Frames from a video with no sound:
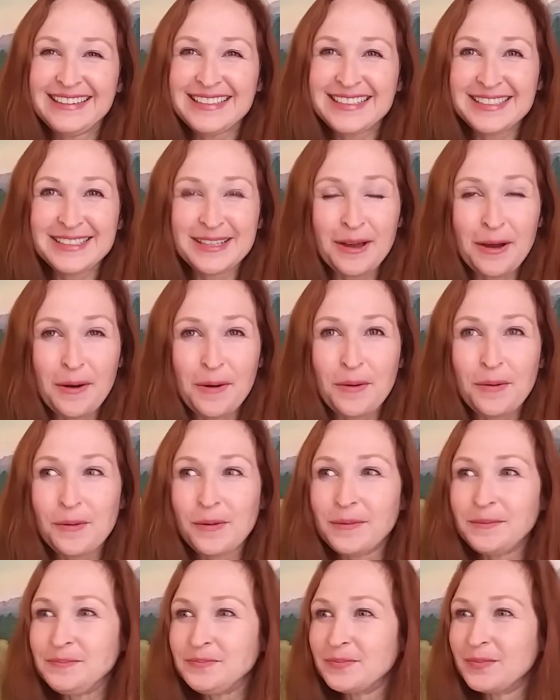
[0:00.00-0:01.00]

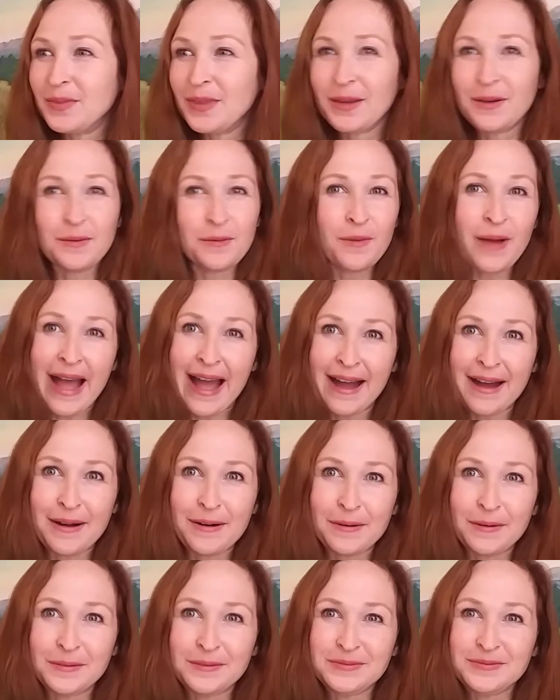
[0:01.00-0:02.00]
So
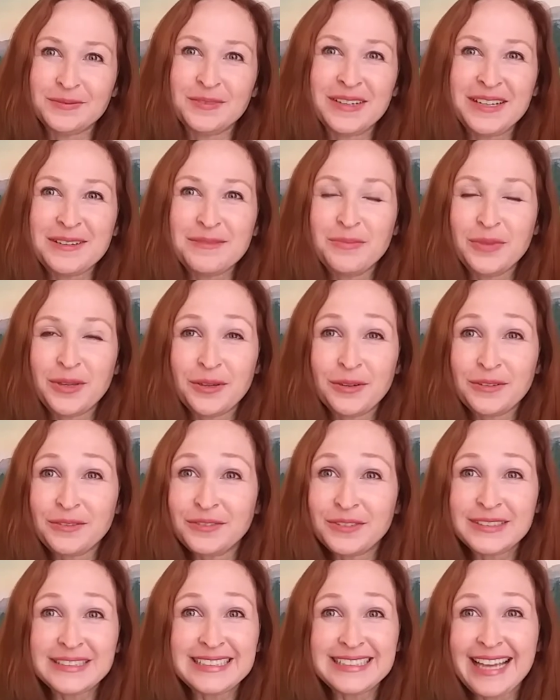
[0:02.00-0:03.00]
wow, what a
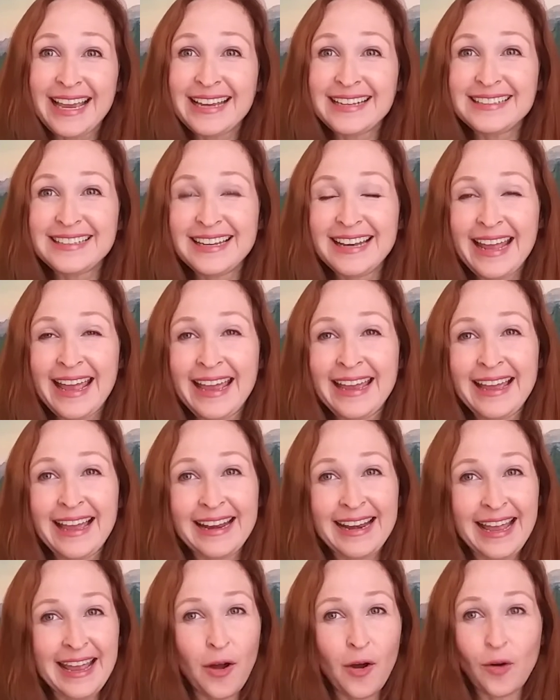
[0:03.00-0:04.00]
beautiful day today,
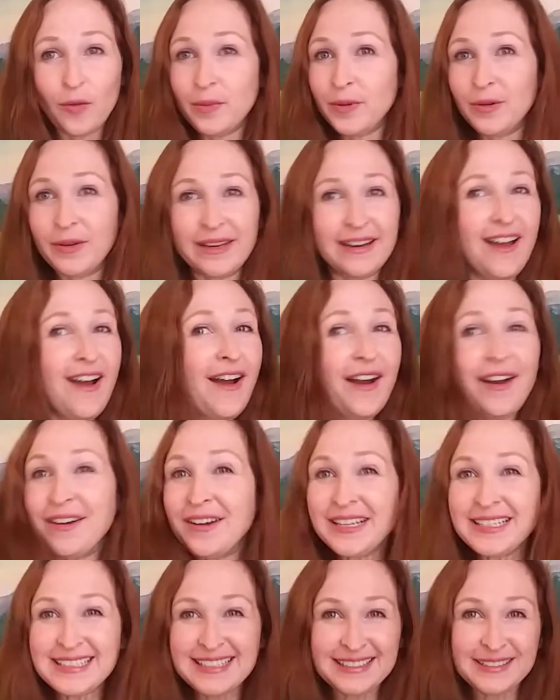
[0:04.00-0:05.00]
and I hope you can
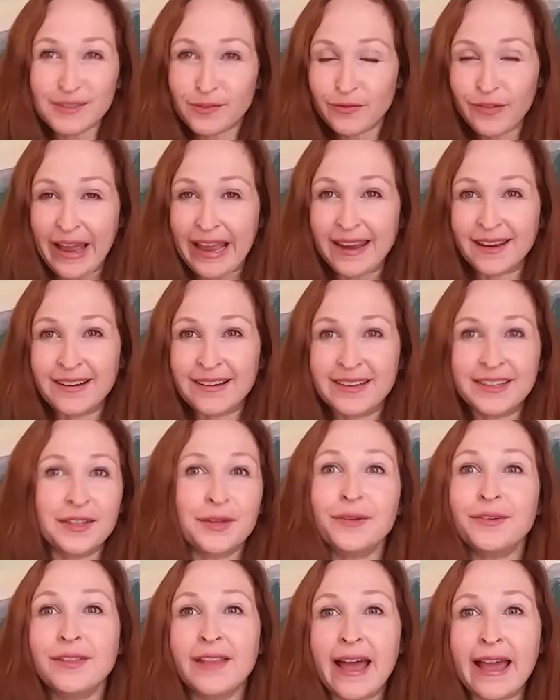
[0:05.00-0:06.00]
harness this fire in
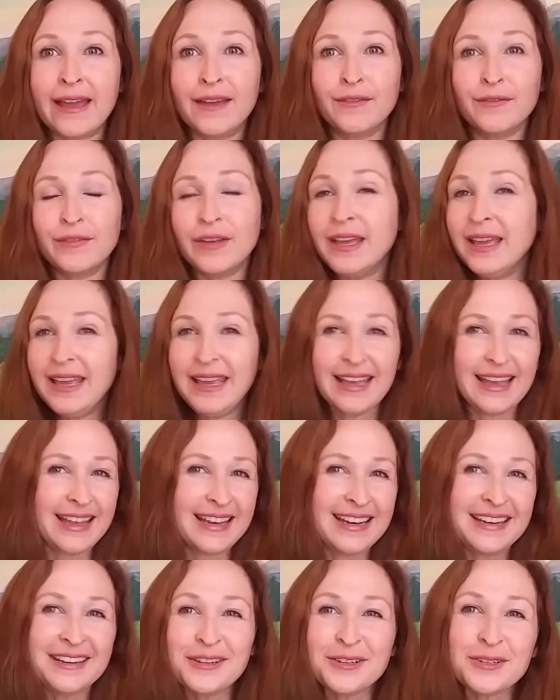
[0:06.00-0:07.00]
your life
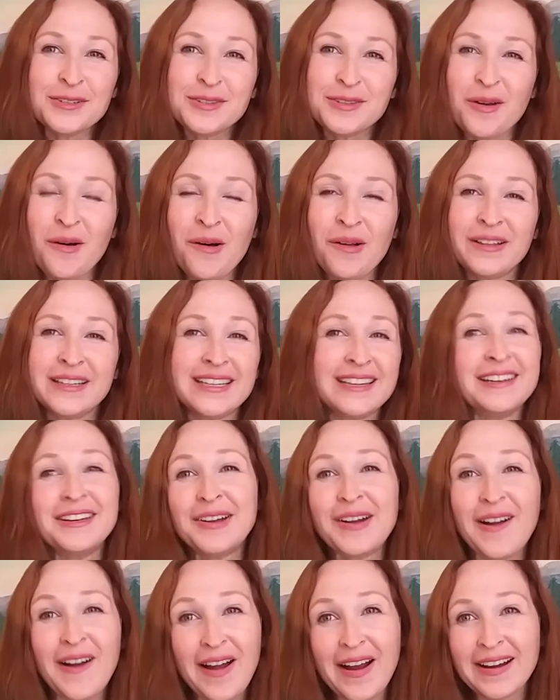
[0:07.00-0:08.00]
and in your soul and in
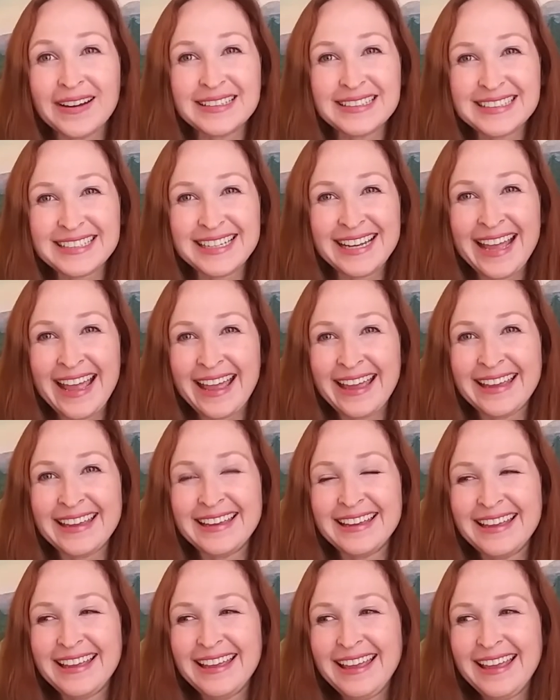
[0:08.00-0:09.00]
your heart today,
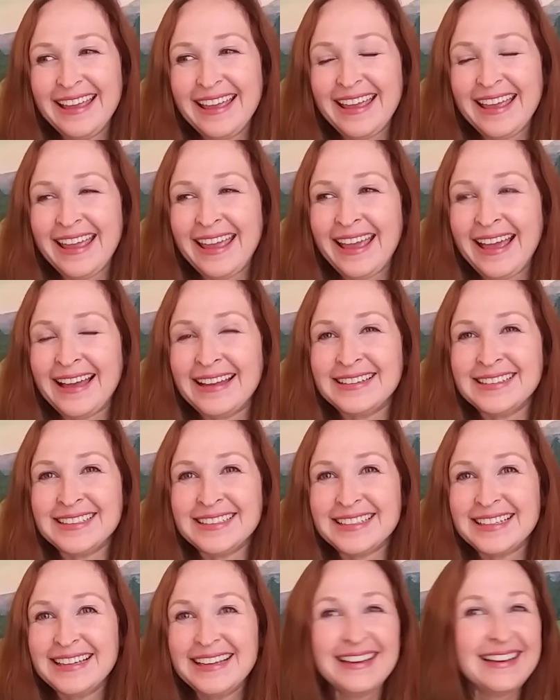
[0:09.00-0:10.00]

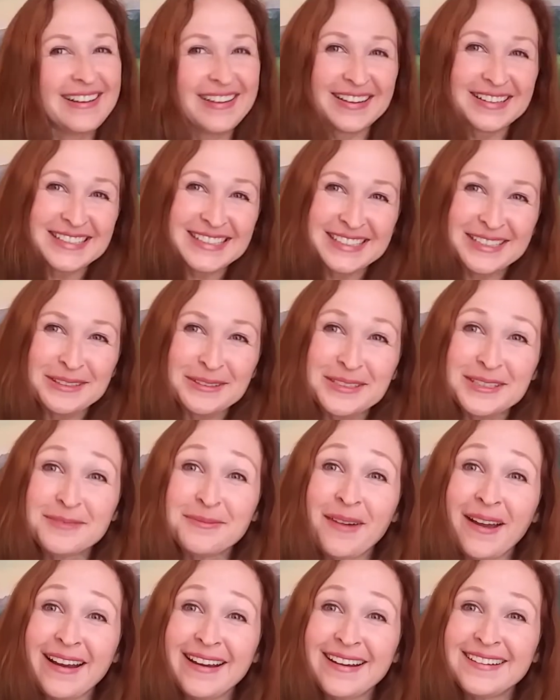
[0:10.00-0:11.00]
and I'll see you
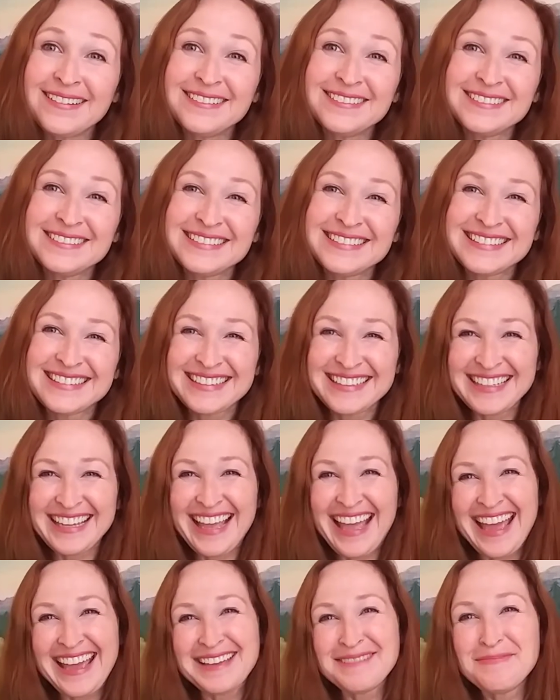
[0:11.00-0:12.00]
tomorrow.
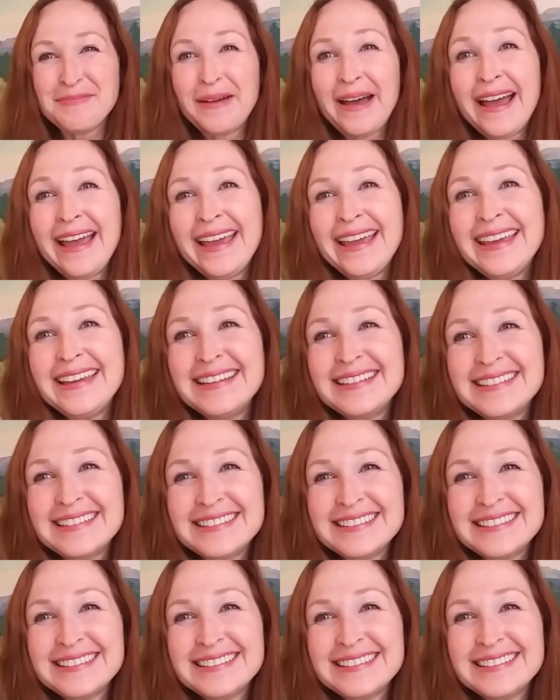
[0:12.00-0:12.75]
Okay, bye.